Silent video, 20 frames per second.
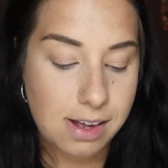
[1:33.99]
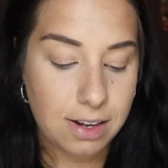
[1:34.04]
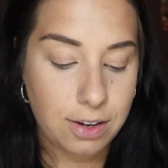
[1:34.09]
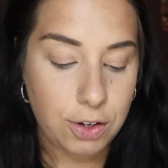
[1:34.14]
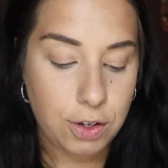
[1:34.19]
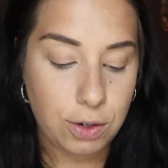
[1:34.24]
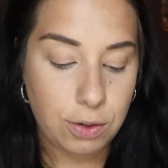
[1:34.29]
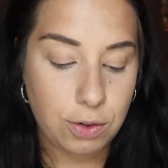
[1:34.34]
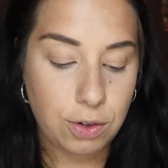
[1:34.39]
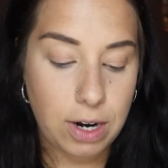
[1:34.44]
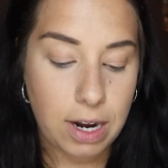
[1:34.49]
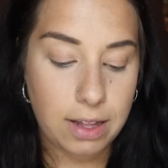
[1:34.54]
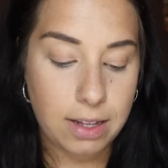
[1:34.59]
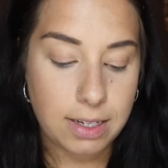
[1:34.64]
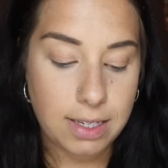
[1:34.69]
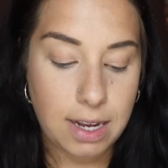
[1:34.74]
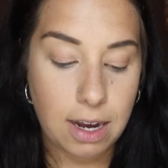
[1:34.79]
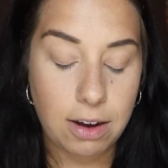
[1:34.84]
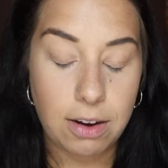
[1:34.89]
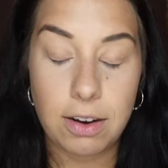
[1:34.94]
to try
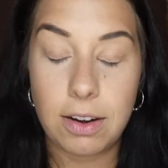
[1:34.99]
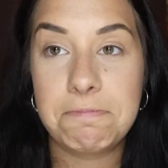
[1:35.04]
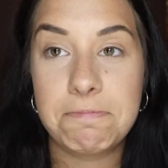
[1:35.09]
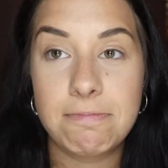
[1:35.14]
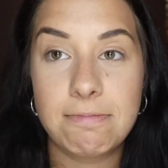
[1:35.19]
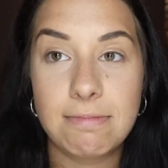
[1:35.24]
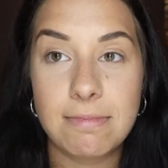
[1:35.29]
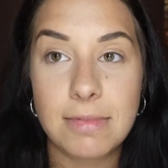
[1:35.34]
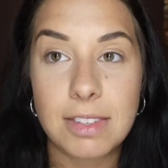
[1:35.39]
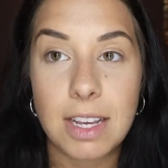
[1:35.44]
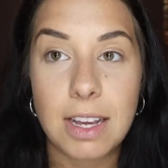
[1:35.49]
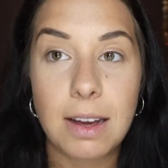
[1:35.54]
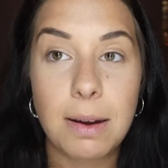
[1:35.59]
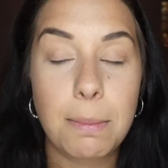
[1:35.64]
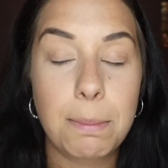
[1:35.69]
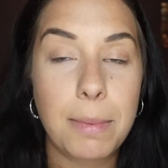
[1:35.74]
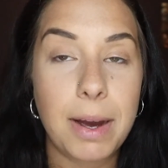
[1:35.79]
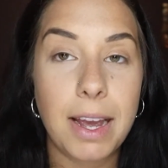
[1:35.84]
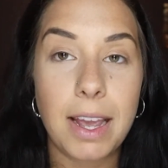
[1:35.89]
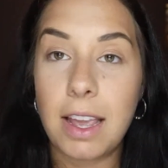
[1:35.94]
this out.
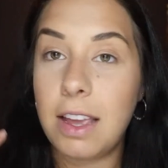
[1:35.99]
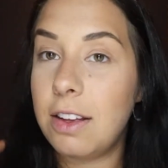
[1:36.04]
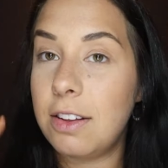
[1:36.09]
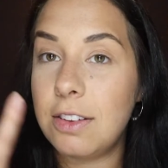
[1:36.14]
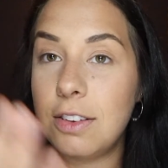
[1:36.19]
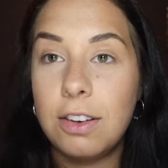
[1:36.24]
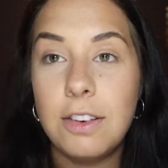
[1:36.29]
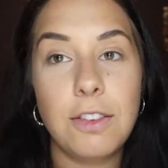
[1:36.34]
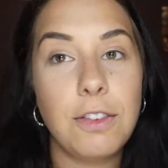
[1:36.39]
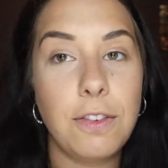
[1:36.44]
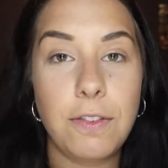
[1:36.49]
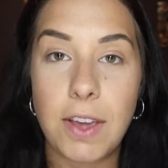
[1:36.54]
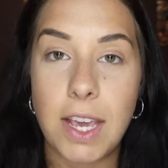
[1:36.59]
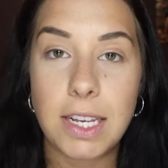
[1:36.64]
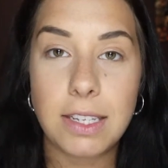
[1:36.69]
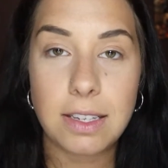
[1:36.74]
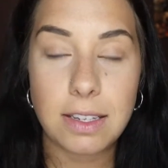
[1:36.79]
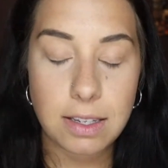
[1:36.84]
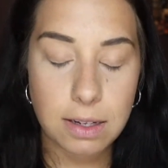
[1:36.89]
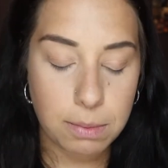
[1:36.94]
My
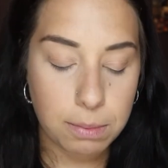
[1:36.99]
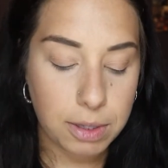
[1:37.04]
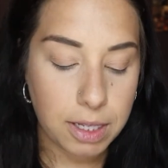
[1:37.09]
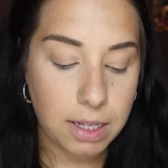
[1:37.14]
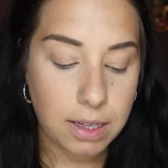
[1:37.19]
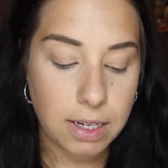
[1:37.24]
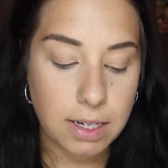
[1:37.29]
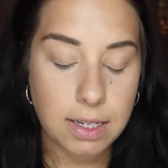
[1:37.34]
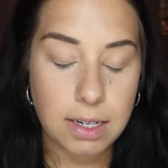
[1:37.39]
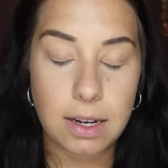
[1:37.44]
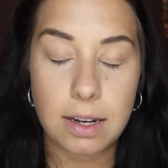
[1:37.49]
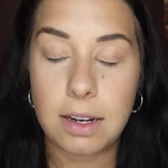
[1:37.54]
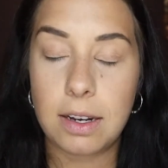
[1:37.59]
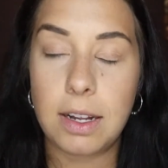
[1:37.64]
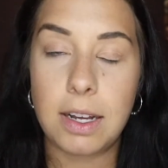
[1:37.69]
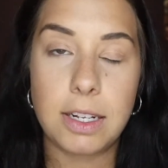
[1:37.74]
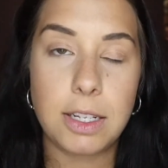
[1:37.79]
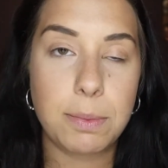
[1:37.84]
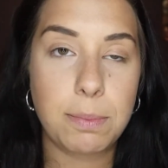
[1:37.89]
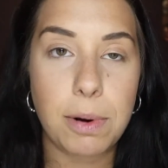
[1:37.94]
face is completely done.
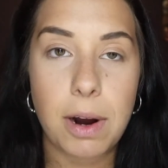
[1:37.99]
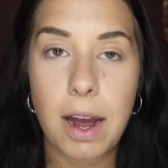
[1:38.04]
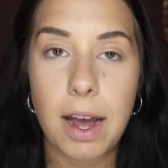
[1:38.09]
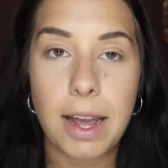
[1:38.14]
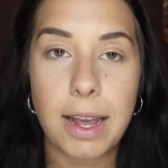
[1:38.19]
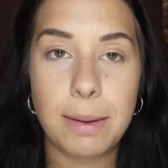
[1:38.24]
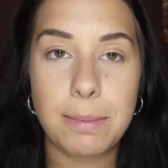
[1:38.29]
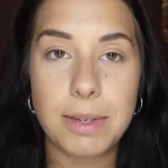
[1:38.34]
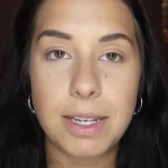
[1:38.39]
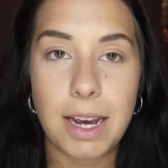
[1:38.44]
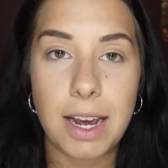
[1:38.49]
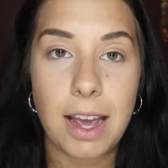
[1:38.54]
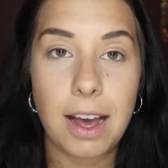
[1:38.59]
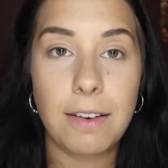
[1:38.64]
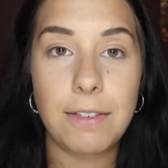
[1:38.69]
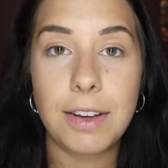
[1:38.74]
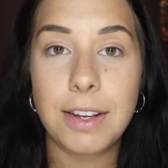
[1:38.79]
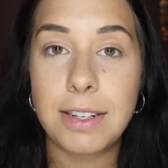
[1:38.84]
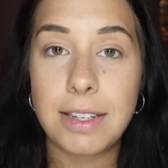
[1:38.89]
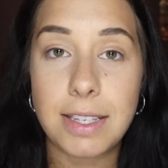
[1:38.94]
It's primed. I
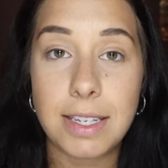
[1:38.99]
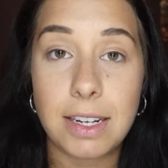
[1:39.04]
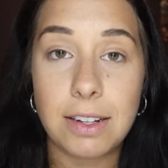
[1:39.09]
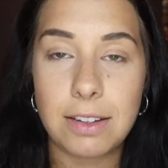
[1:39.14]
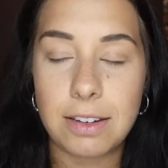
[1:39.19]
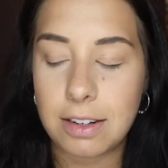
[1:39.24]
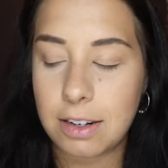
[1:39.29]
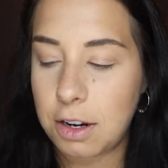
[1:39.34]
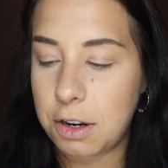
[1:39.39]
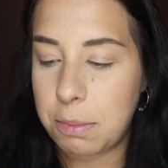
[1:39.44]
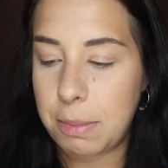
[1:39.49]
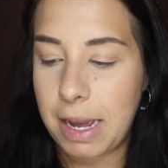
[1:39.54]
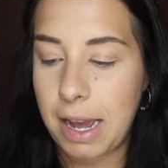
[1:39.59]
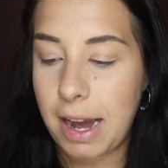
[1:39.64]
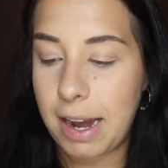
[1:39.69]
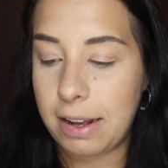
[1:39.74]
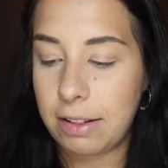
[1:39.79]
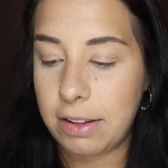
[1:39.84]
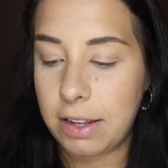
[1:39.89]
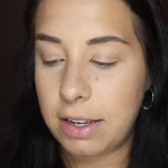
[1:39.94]
have concealer on my
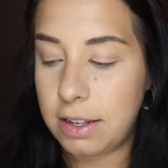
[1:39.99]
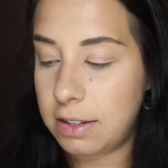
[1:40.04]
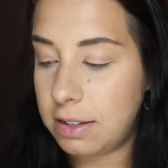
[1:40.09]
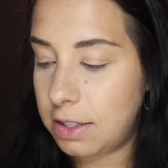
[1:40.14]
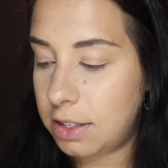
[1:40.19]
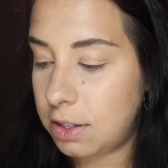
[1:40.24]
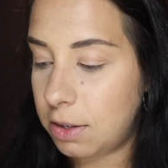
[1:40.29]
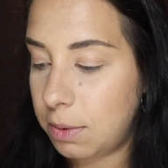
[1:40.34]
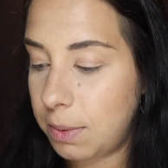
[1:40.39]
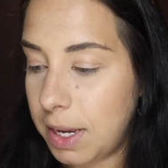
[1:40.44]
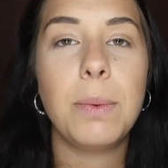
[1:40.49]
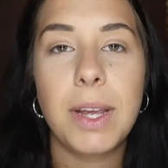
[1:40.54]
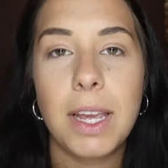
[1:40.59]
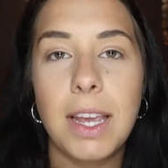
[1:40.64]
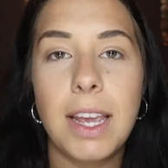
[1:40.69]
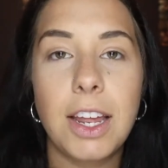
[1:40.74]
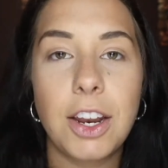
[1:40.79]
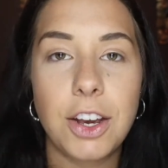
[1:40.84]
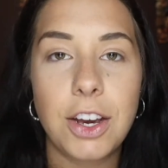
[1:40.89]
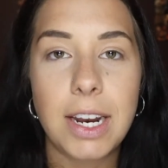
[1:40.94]
eyelids, so we can
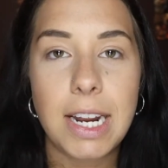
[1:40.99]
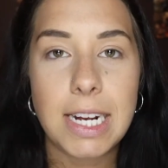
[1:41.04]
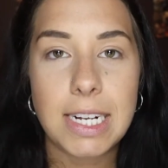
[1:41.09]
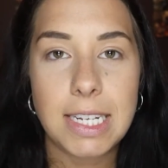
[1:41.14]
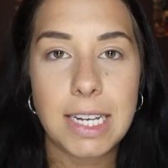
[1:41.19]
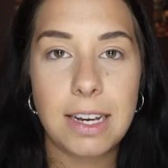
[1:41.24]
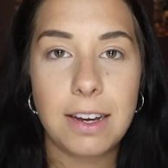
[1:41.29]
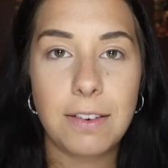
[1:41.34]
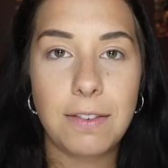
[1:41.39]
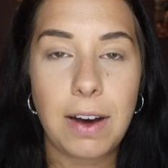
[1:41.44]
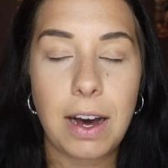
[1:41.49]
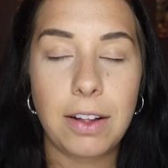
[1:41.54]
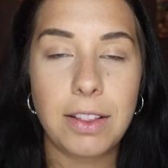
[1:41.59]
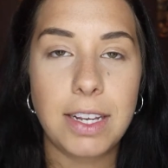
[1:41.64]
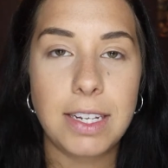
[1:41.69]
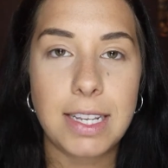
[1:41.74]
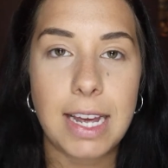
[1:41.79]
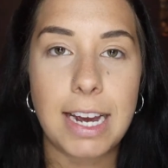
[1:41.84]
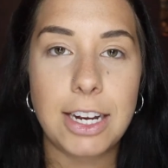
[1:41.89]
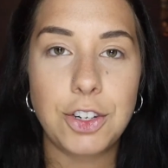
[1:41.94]
get a good idea of how
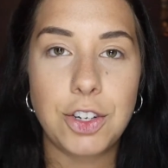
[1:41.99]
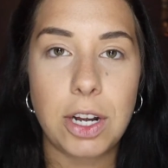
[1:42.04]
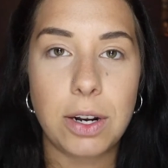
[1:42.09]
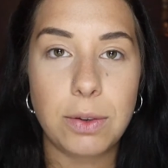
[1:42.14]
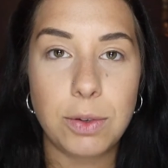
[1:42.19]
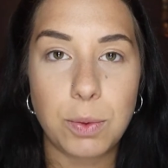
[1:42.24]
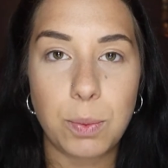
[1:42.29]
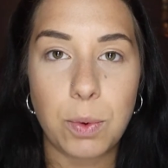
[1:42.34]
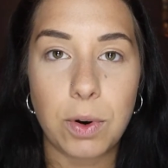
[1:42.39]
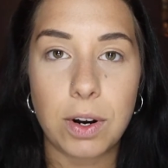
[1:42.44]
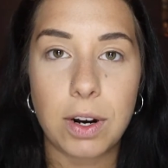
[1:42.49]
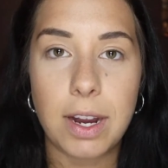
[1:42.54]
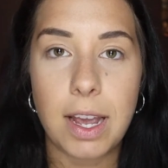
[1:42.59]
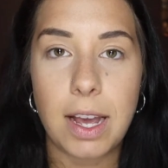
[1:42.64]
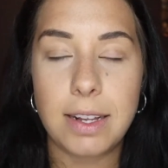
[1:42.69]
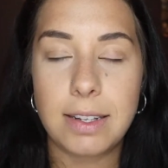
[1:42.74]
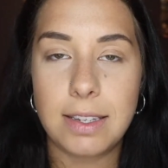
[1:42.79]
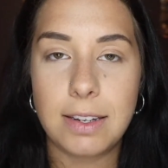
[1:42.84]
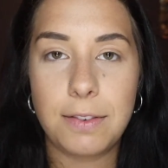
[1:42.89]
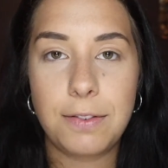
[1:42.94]
these eyeshadows work
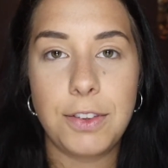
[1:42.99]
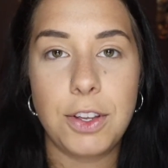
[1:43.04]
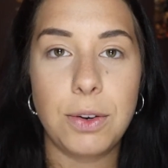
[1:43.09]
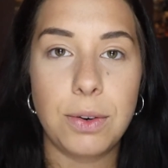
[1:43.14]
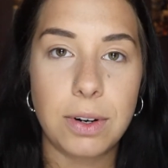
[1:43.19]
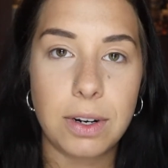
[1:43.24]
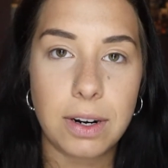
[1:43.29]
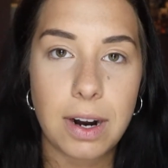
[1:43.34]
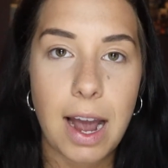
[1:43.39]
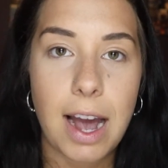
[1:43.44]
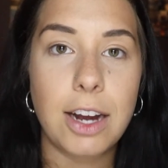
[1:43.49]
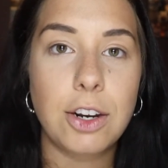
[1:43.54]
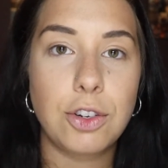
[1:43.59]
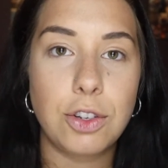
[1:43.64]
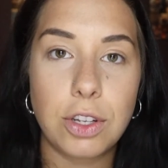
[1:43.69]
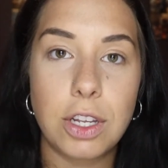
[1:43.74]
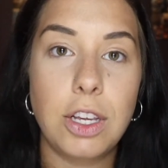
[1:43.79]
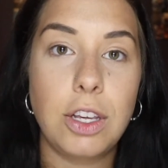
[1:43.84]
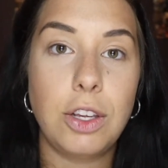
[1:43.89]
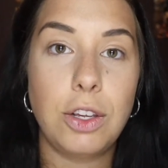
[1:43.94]
as if you're
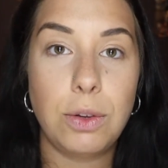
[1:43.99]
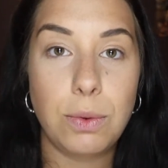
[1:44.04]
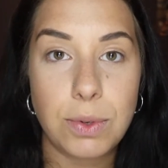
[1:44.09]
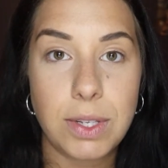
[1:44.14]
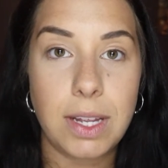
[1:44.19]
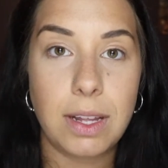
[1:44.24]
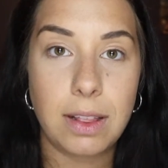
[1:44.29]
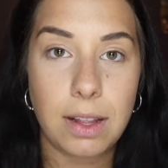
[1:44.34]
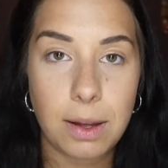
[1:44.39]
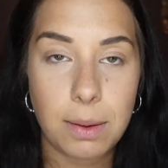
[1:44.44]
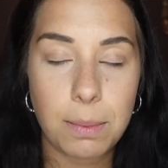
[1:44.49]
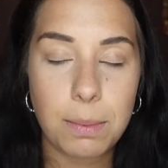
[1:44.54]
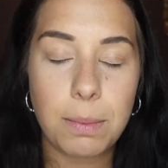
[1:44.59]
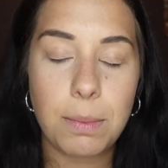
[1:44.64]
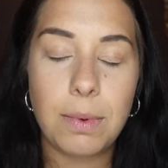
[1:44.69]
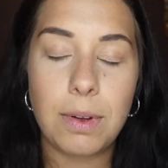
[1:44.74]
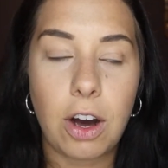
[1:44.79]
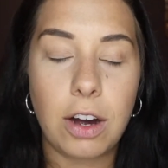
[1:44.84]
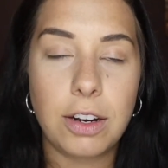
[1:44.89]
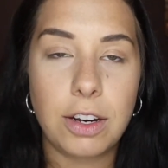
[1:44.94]
actually using them
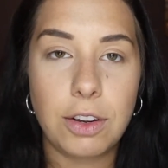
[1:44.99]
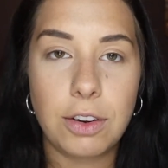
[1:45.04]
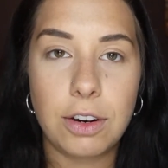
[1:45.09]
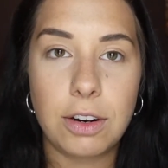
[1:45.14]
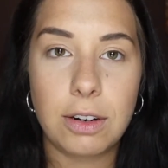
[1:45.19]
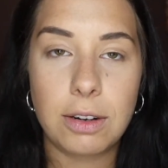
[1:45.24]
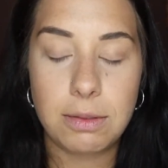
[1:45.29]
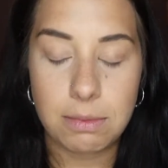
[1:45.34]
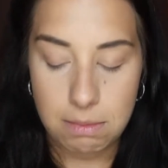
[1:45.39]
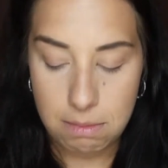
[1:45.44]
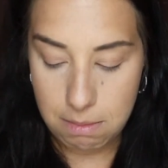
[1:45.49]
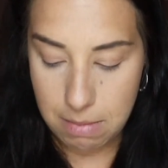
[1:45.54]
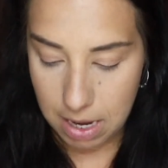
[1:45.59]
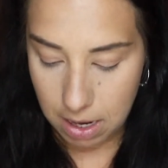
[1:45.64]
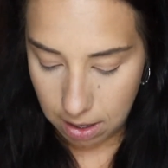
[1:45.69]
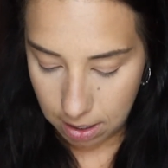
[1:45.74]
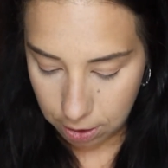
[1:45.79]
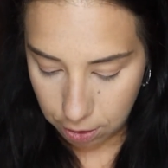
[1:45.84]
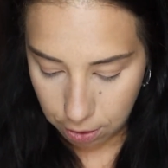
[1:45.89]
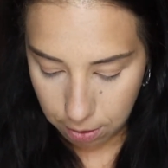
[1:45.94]
on
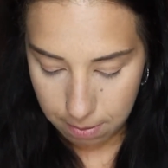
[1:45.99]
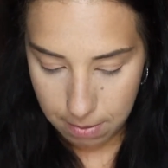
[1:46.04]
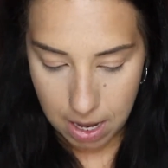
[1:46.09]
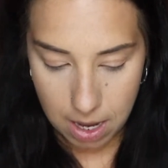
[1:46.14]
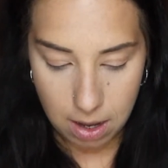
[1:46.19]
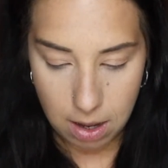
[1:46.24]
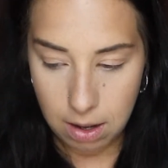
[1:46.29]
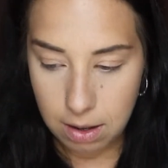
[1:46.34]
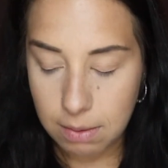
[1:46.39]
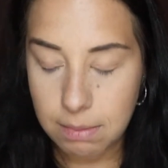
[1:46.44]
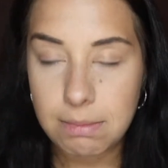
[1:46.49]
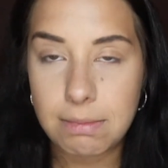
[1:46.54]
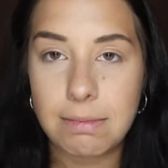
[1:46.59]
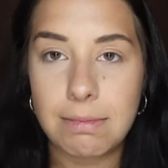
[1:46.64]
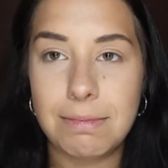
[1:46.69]
in your makeup